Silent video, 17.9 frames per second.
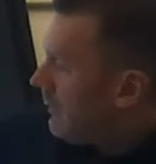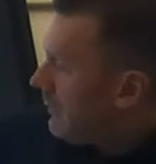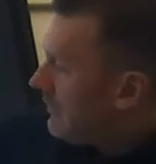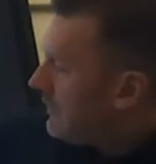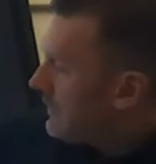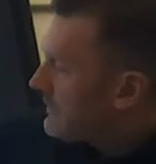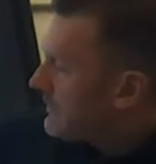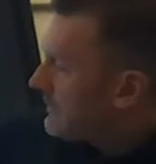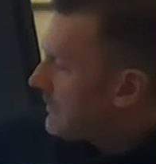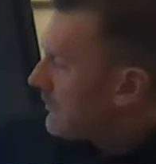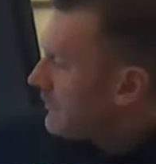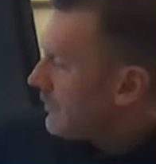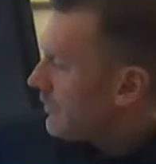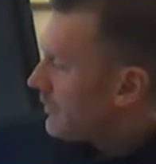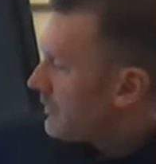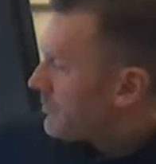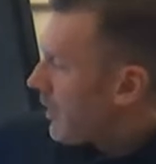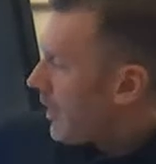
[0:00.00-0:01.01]
this
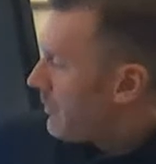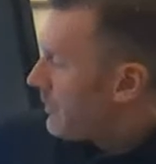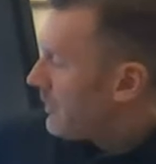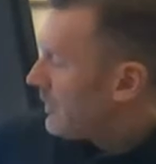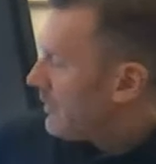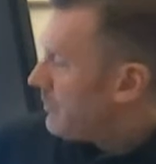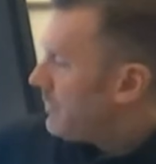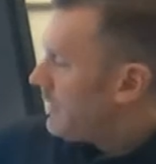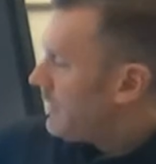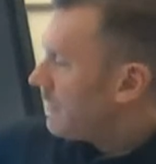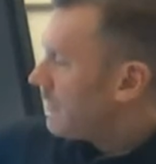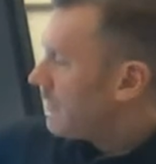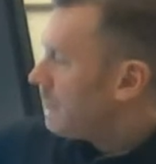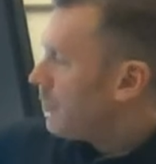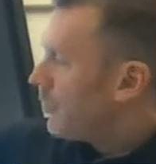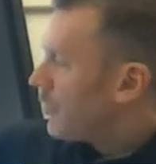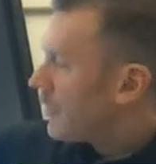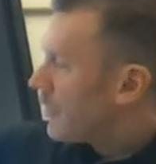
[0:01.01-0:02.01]
lifter is probably going to be a
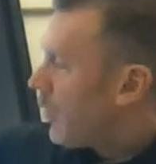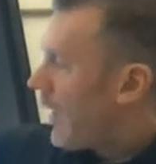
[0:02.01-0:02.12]
little more